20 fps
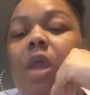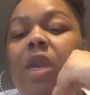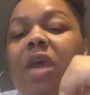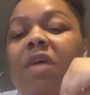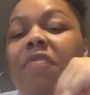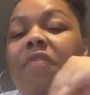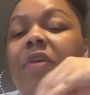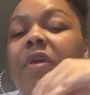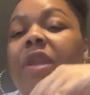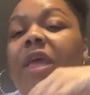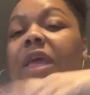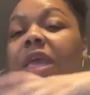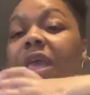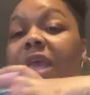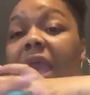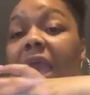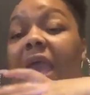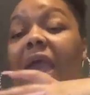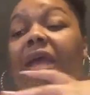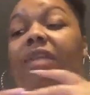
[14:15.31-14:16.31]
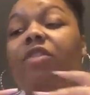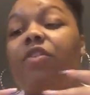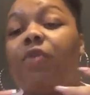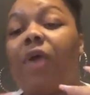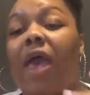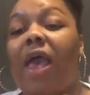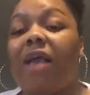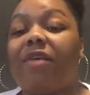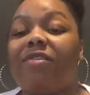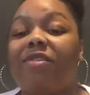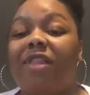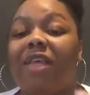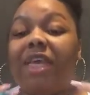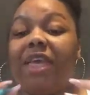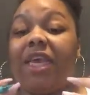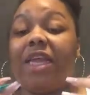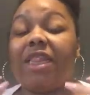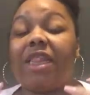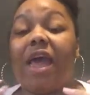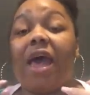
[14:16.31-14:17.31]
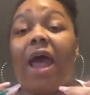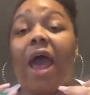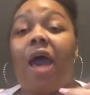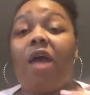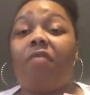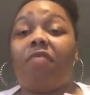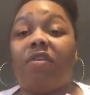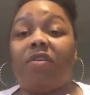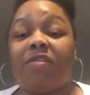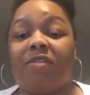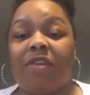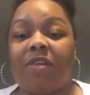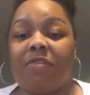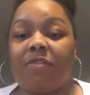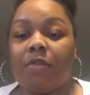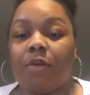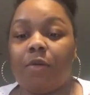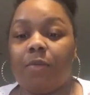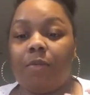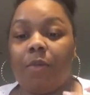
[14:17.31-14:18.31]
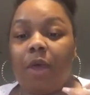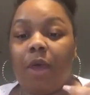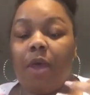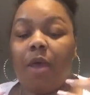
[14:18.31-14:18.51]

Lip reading: and I feel like he had to actually get that out of his system,